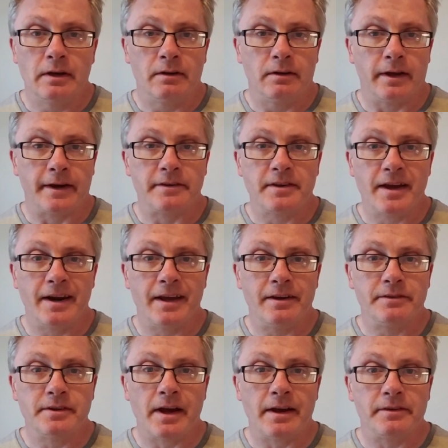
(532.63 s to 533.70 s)
Like I said, he's
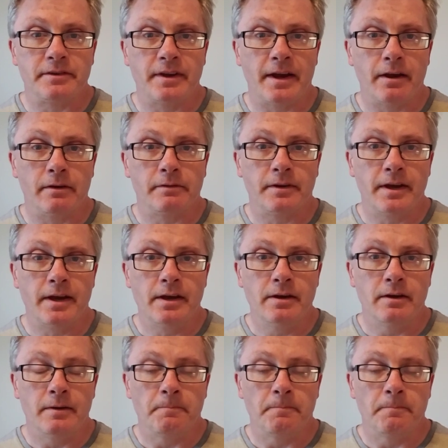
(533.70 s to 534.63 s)
not salesy.